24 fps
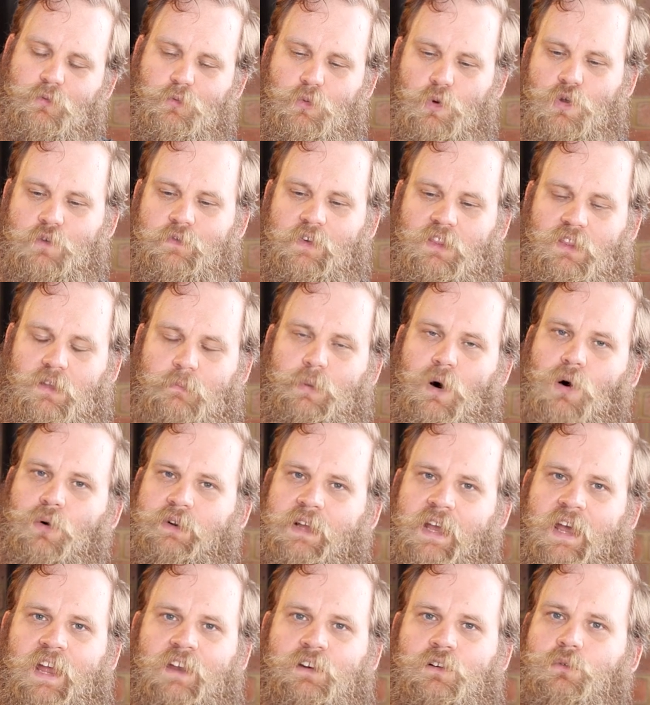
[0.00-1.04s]
removing the bolt
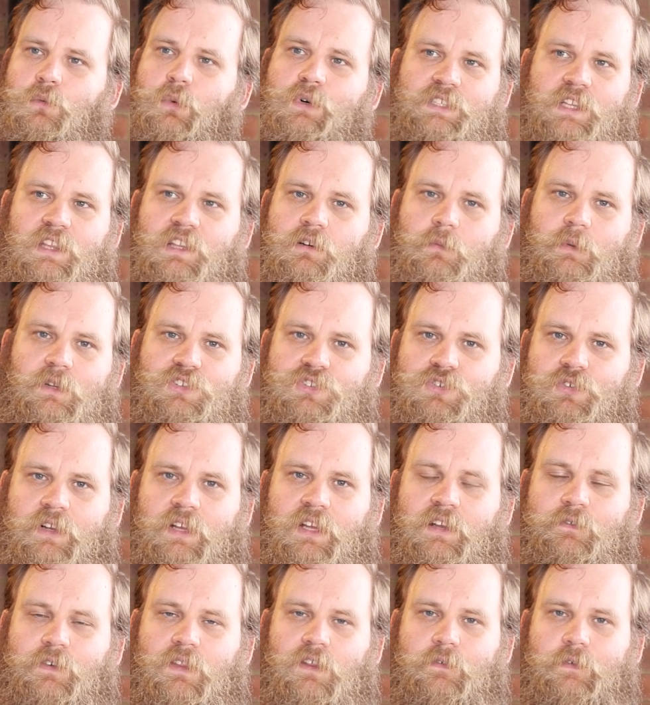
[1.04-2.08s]
handle was a little bit
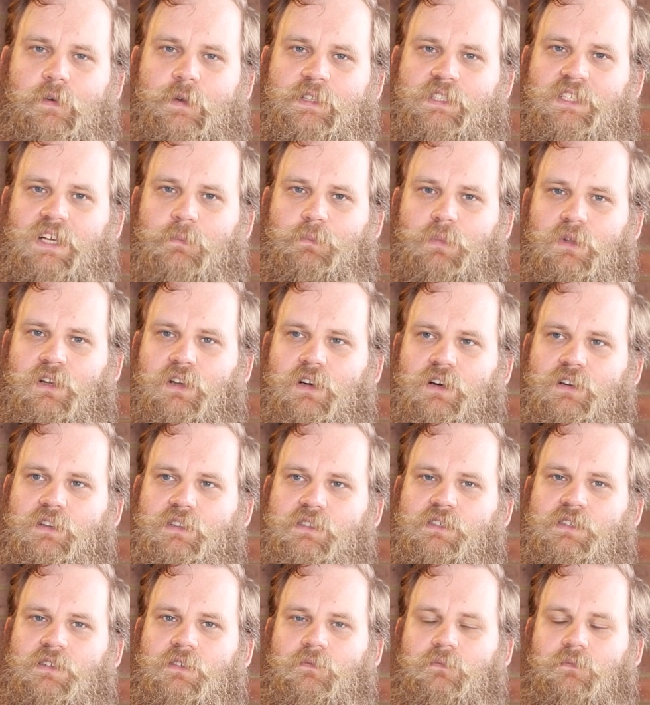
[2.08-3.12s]
tricky for the first couple of
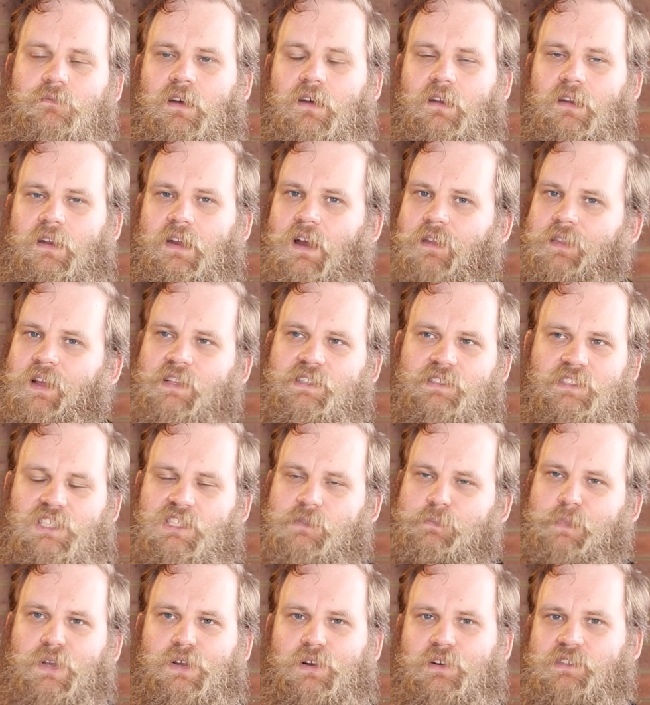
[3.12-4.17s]
goes. Now that's
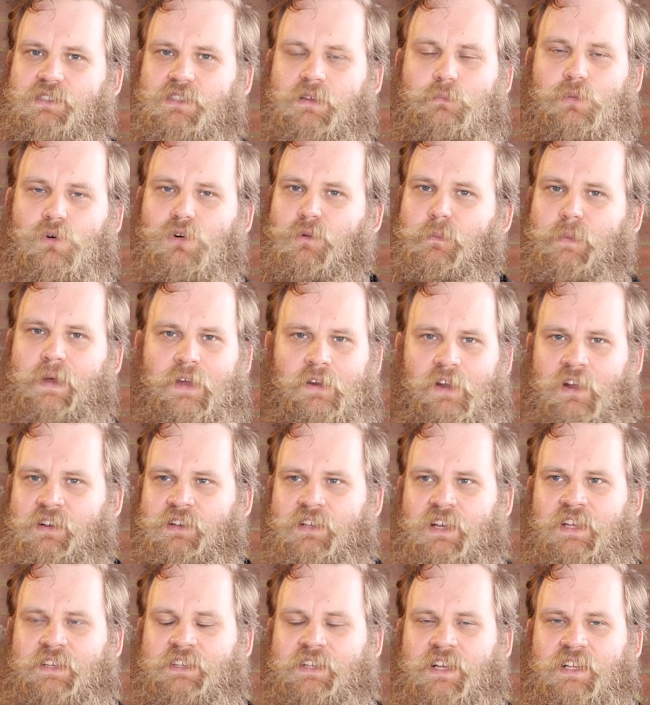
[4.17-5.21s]
just because the ball bearing
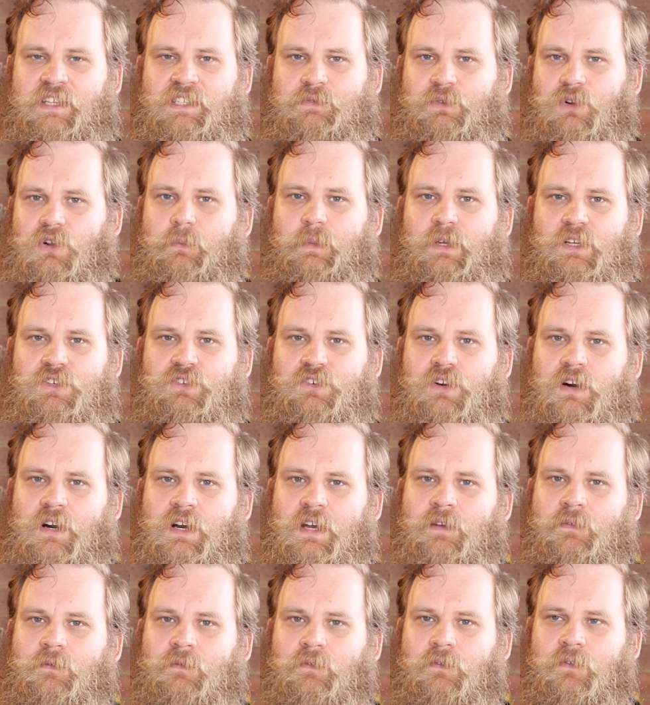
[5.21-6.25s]
detents were a bit
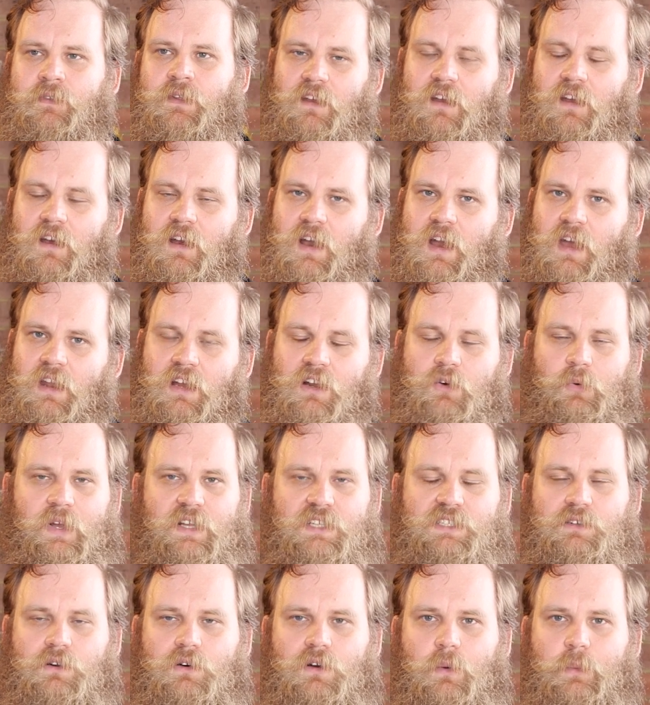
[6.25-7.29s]
dry, and a quick
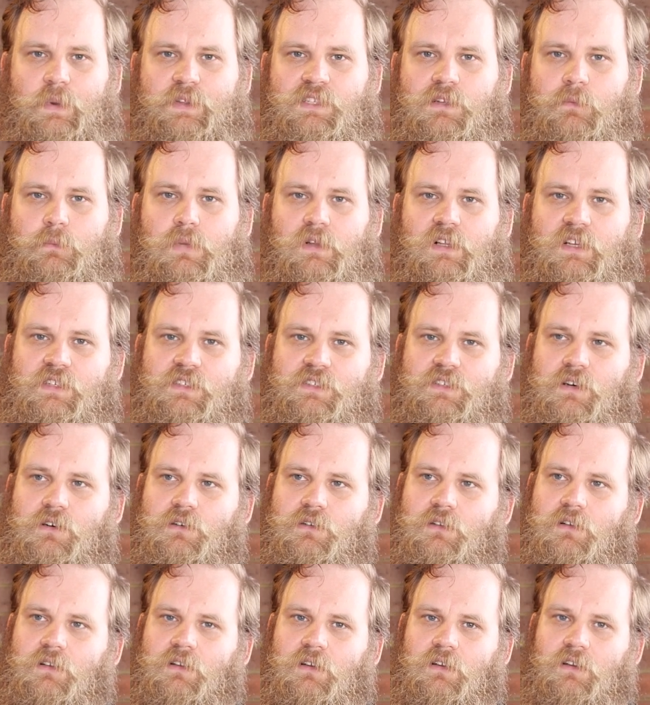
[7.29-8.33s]
squirt with some
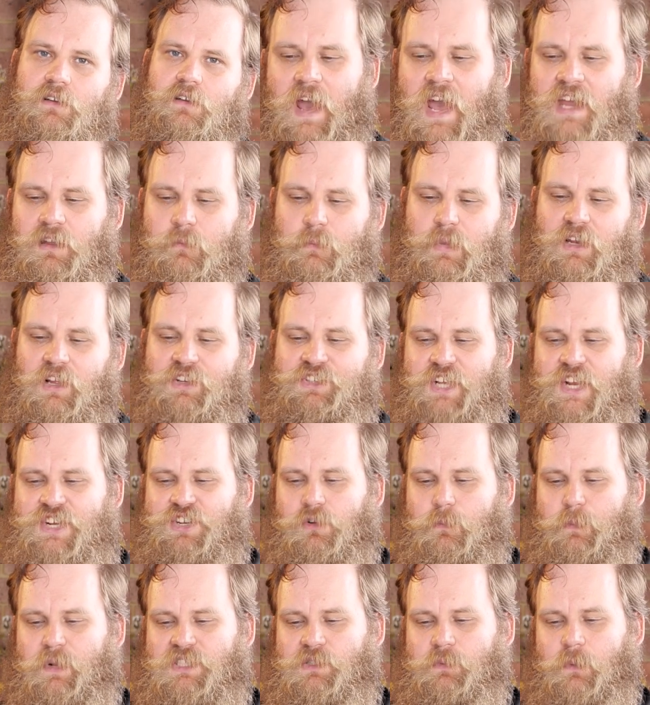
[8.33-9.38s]
ballistol and a bit of
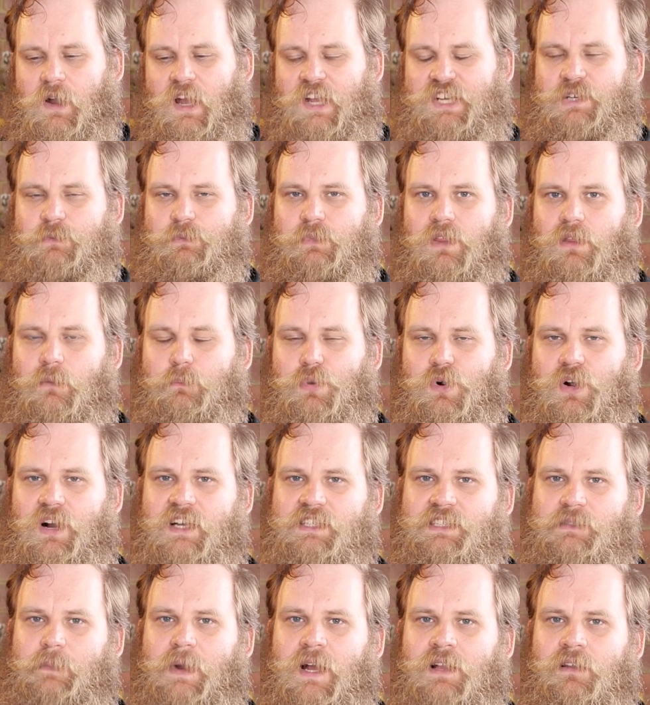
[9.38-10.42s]
gentle persuasion with a
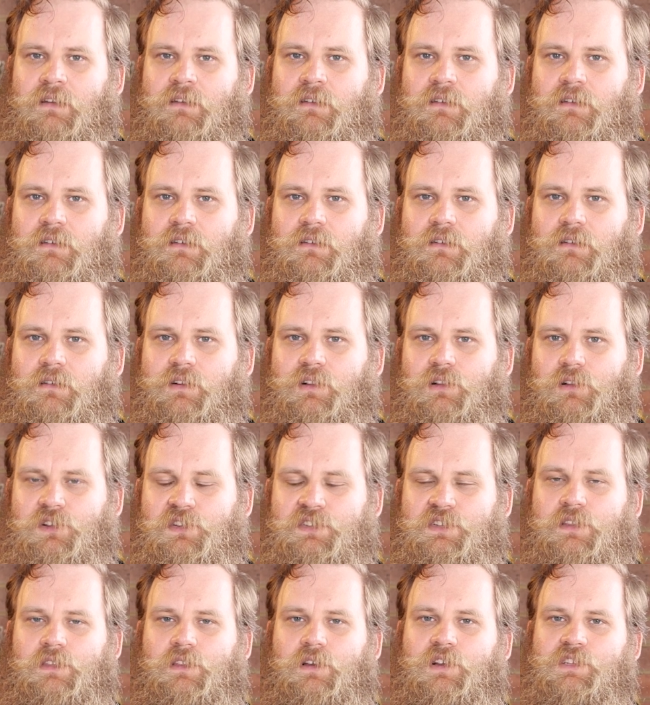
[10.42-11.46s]
brass mallet
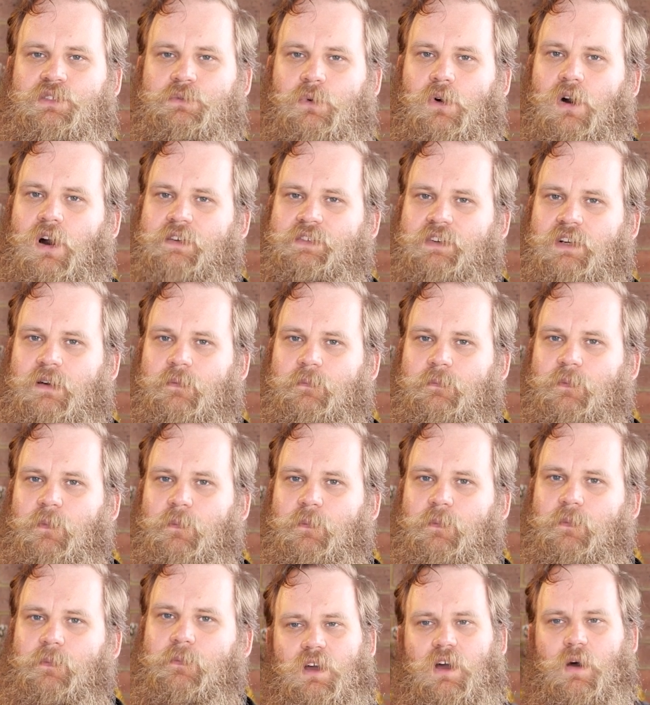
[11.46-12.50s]
loosened those right up.
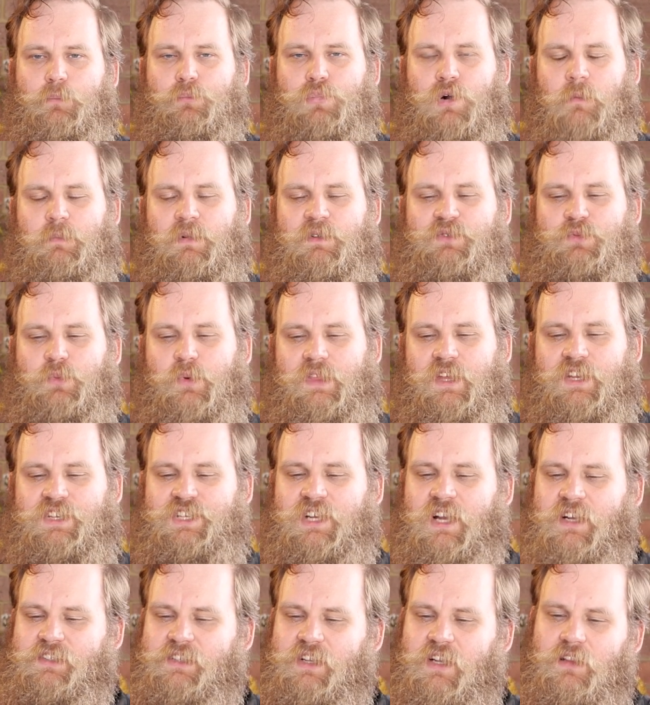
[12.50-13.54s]
Problems with
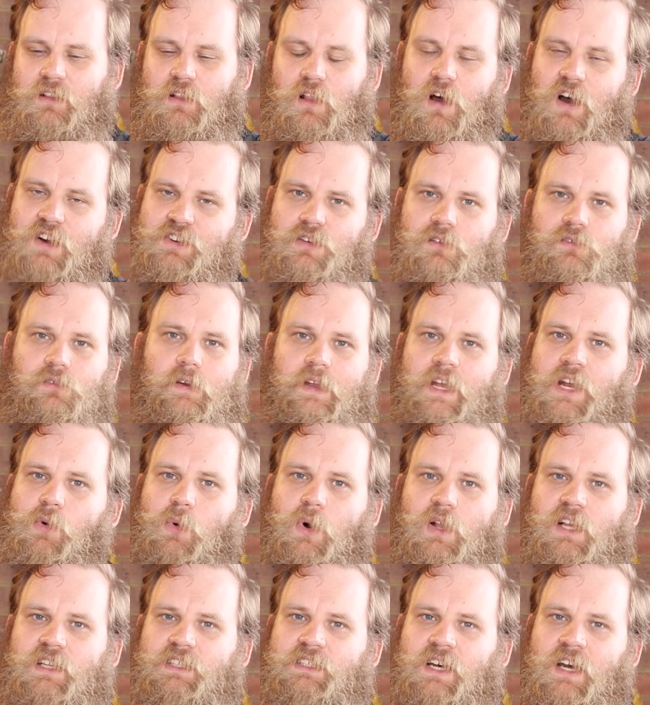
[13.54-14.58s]
ejecting lighter
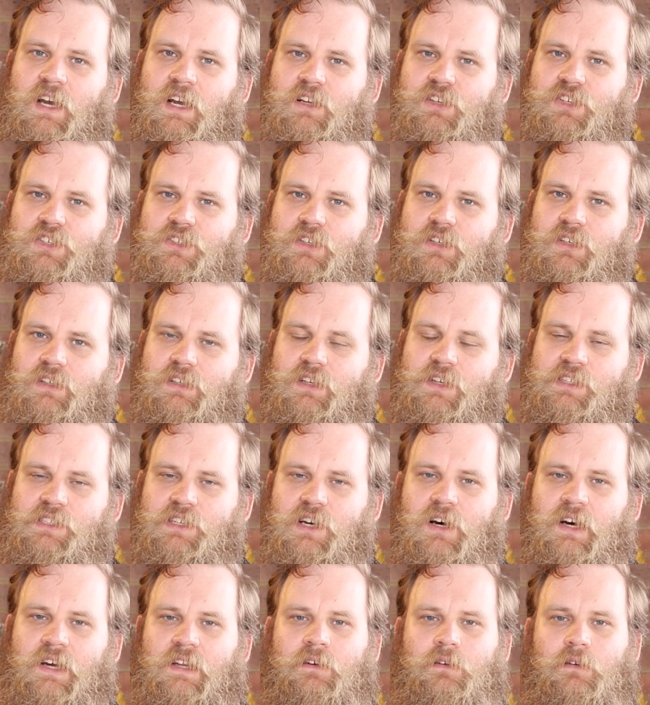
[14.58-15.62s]
recoiling target shot
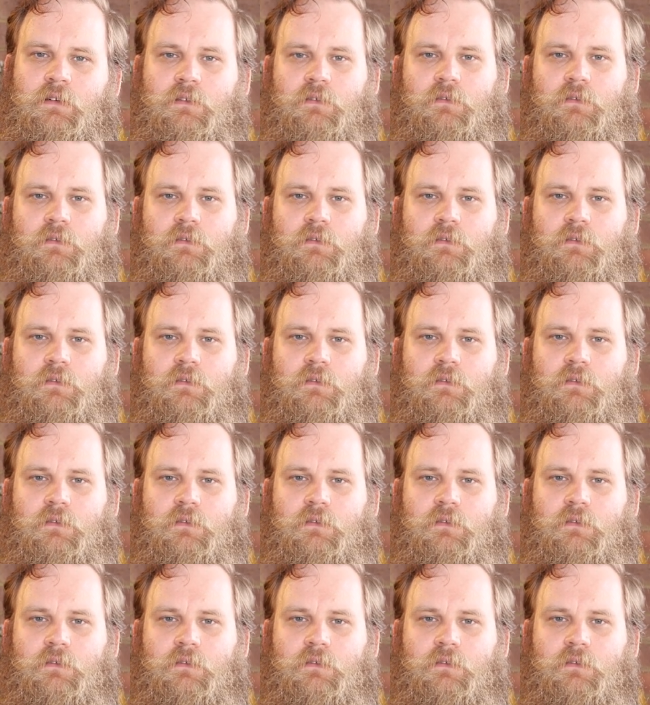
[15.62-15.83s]
aside,